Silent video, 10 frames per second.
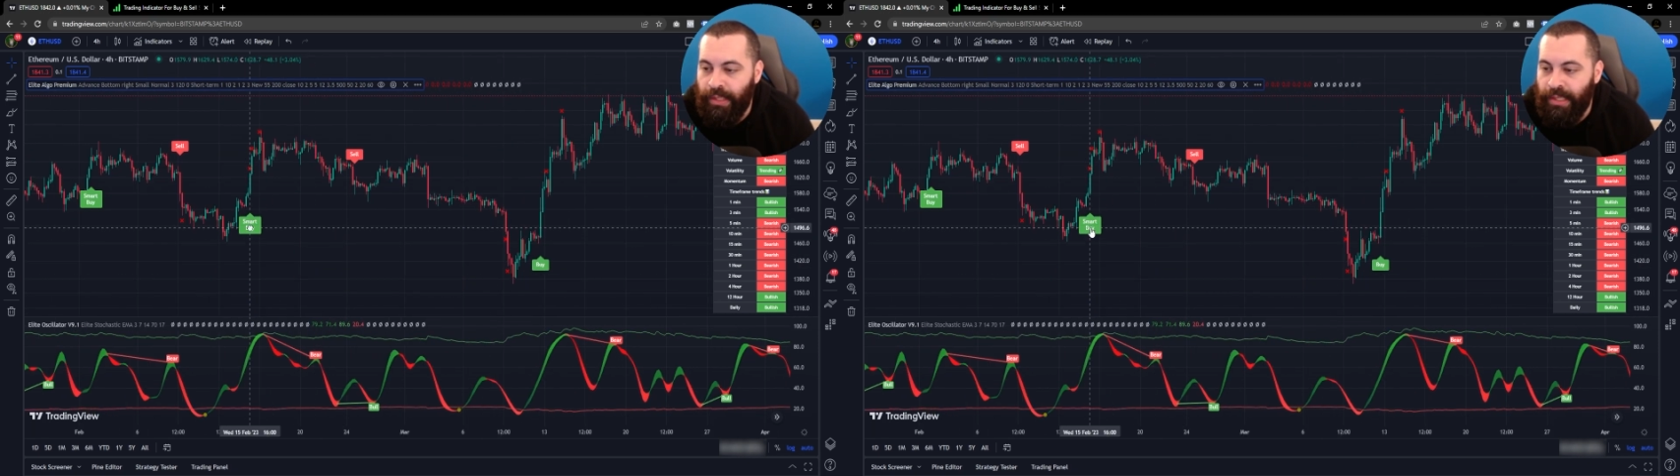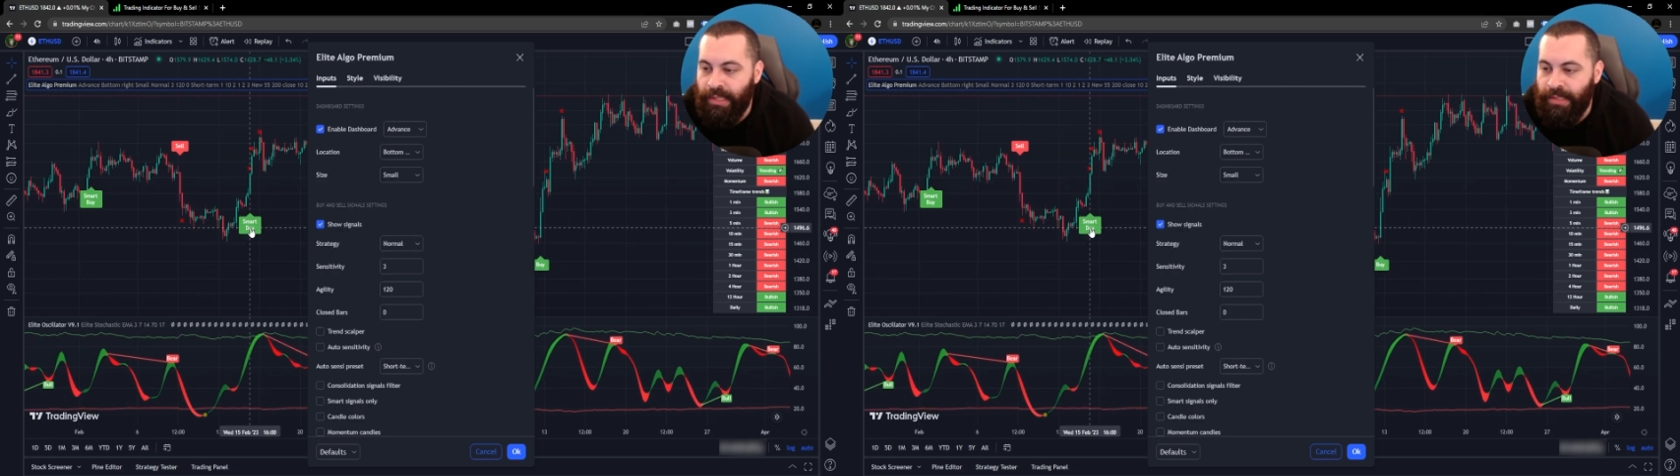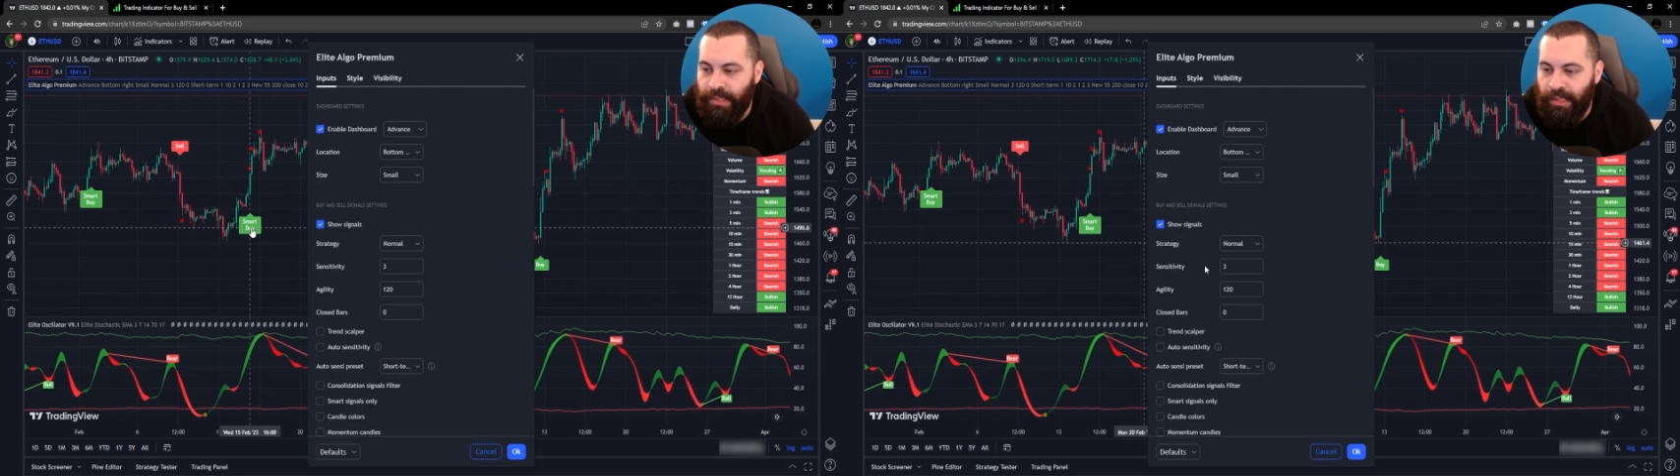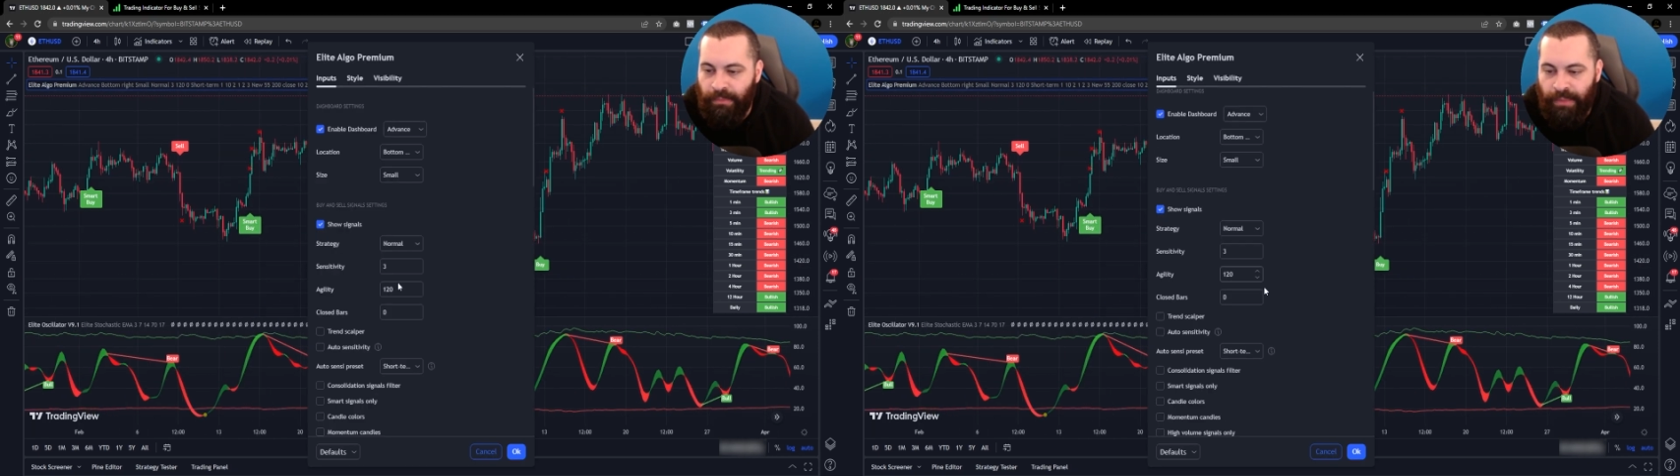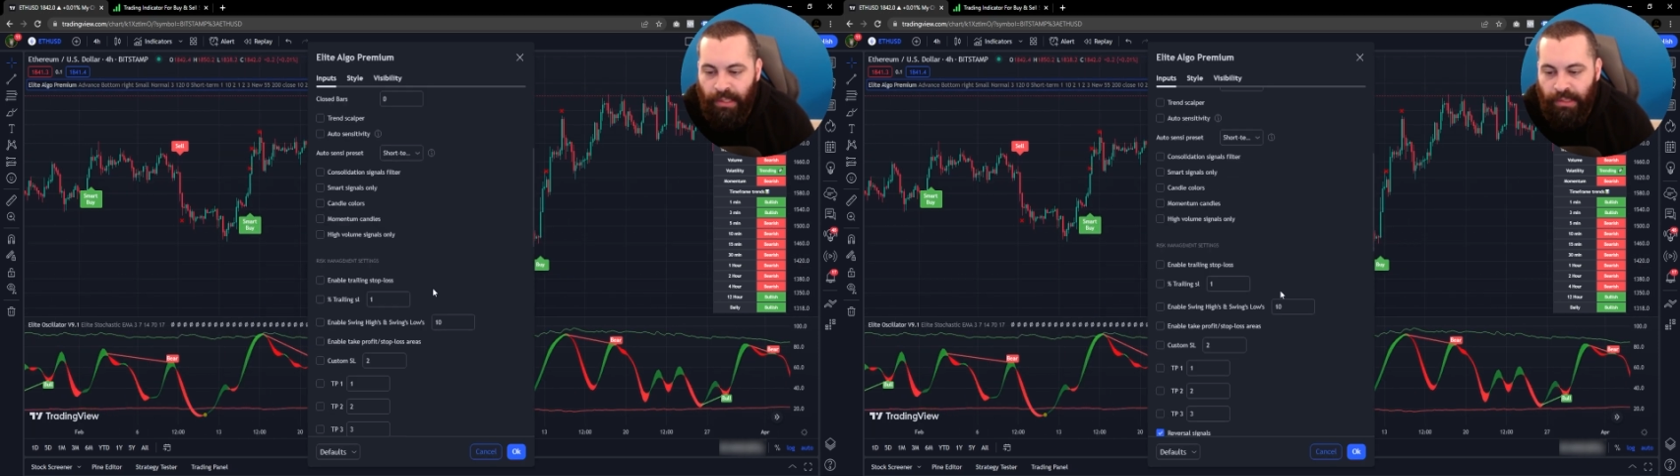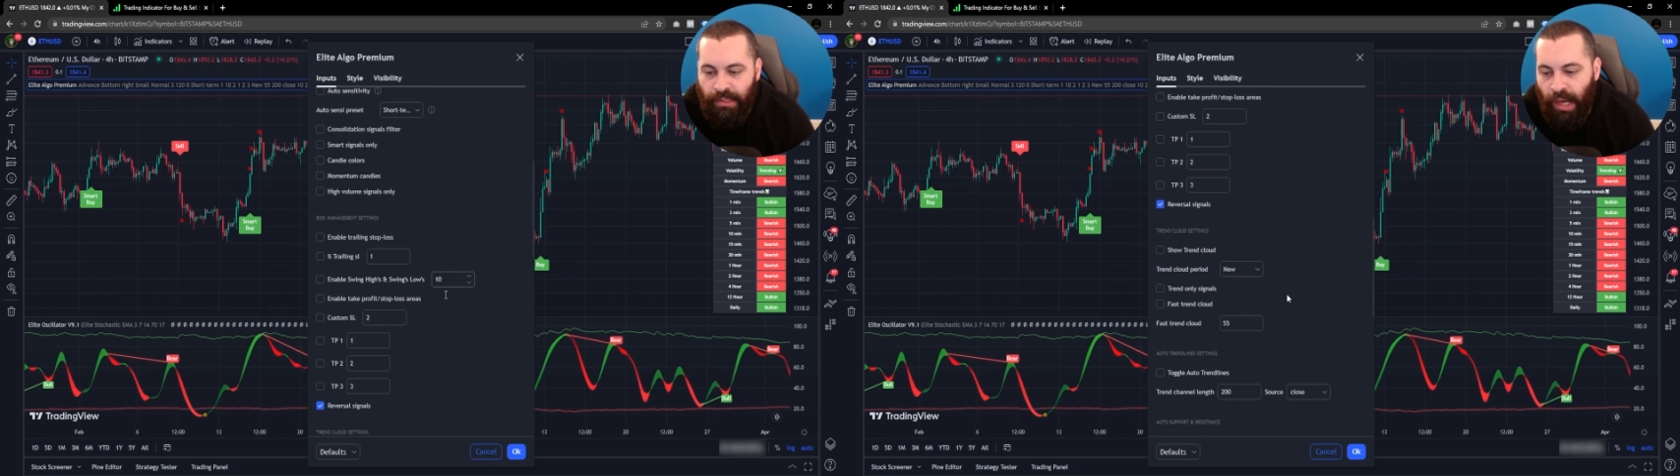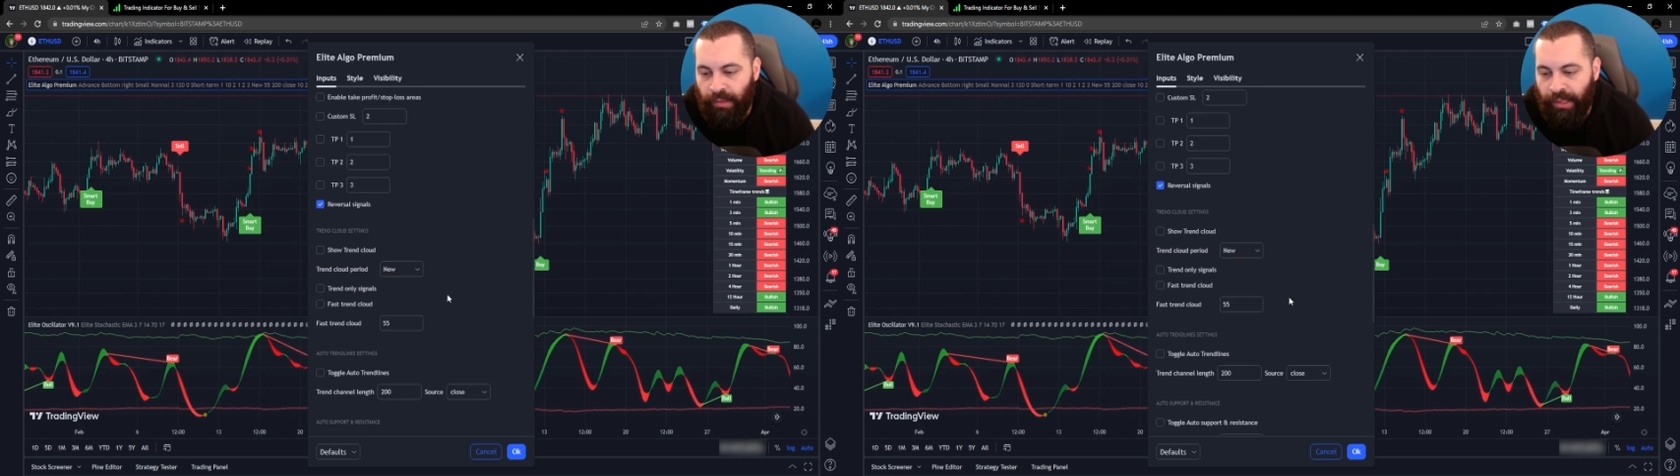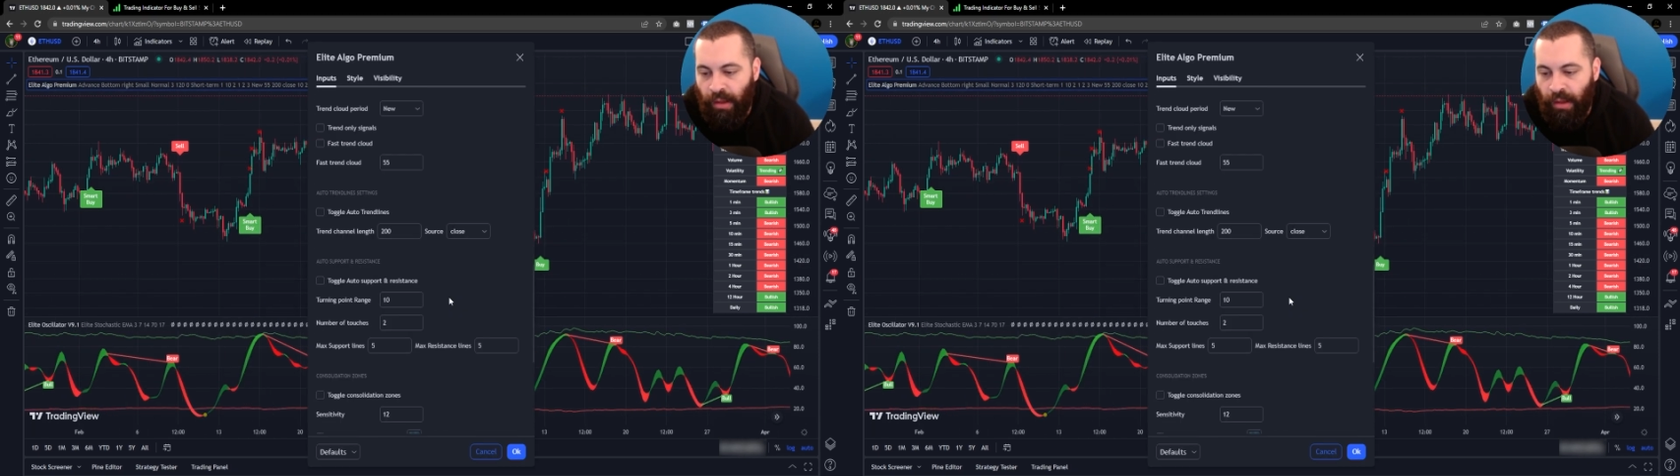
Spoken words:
is it's going to be toggling